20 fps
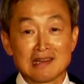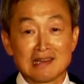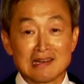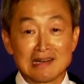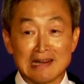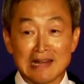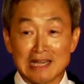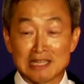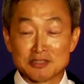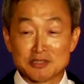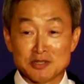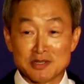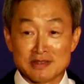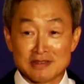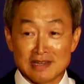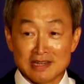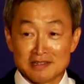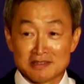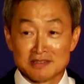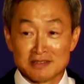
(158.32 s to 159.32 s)
Later in
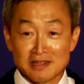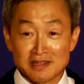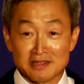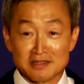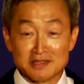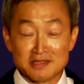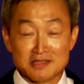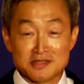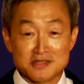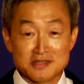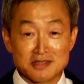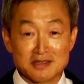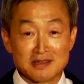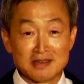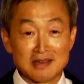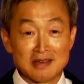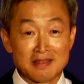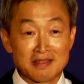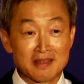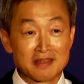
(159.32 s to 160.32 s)
1980s,
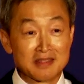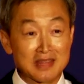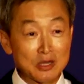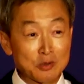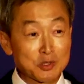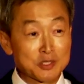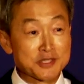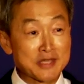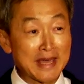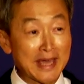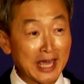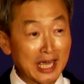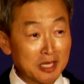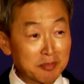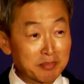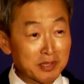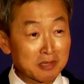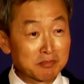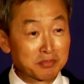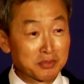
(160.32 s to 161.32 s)
then there was
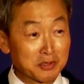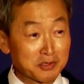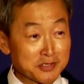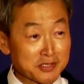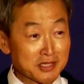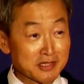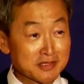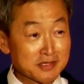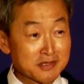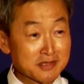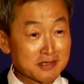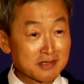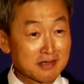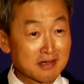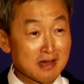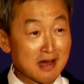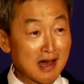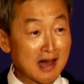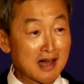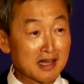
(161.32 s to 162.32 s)
APEC process,
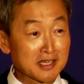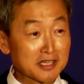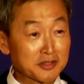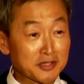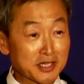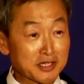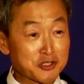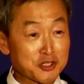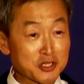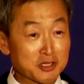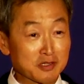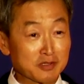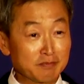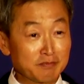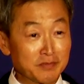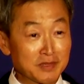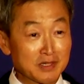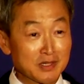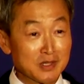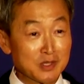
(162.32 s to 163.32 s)
architecture,
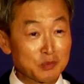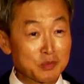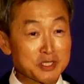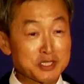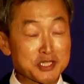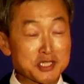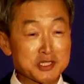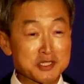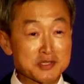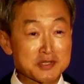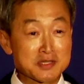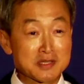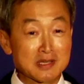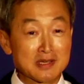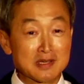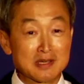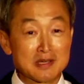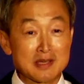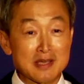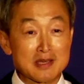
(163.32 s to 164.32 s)
which
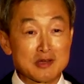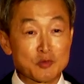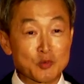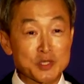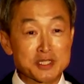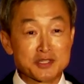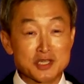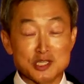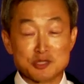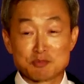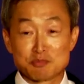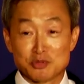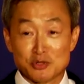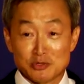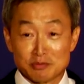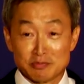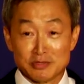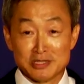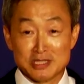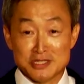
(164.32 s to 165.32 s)
has
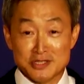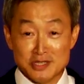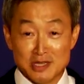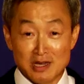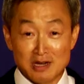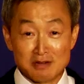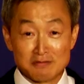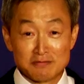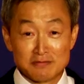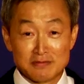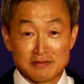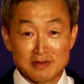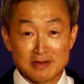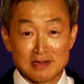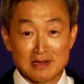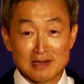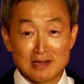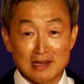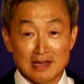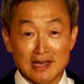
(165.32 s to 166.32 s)
proven itself
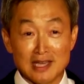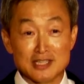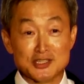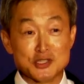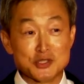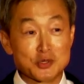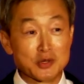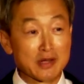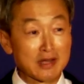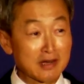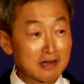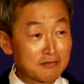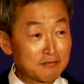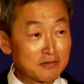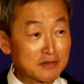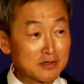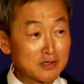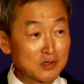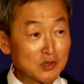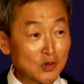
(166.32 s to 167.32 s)
as so
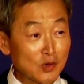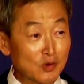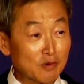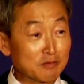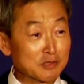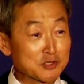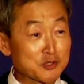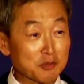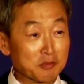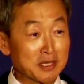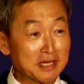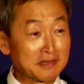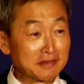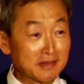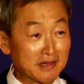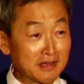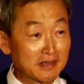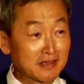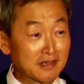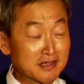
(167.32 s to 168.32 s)
helpful over so many
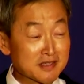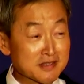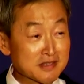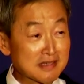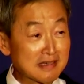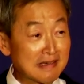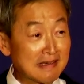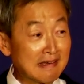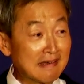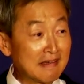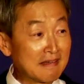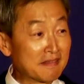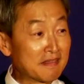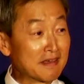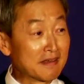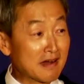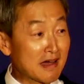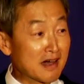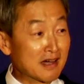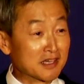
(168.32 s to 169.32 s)
decades.
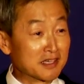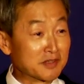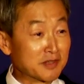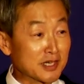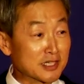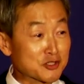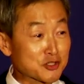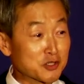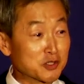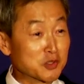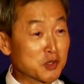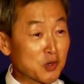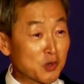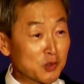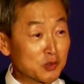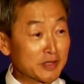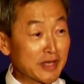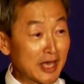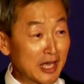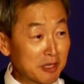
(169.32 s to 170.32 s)
That architecture
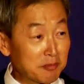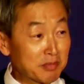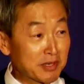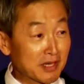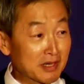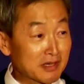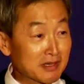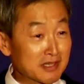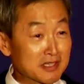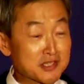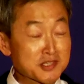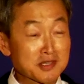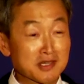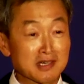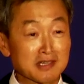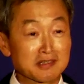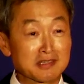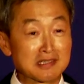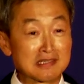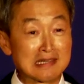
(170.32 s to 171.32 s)
called APEC is
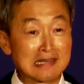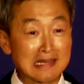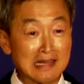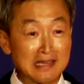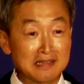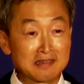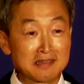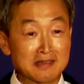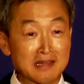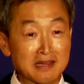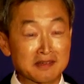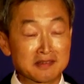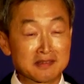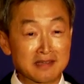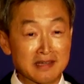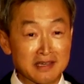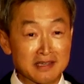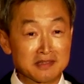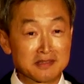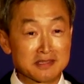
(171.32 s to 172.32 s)
started late in
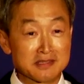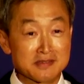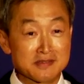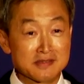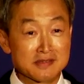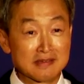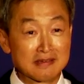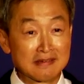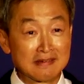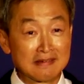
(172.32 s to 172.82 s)
1980s.